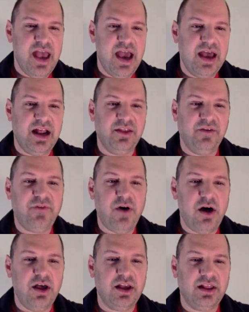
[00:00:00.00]
and on the
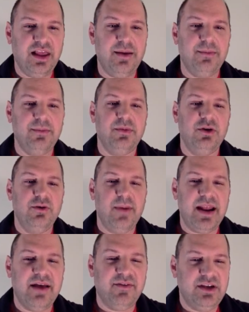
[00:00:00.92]
falling limb, you
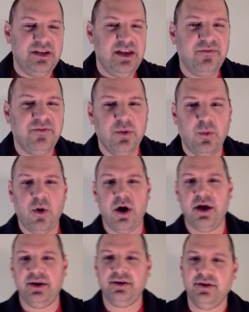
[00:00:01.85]
might have a different
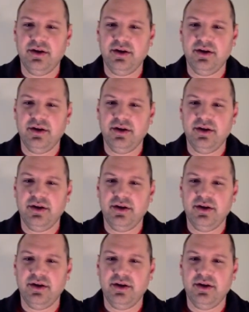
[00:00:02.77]
one.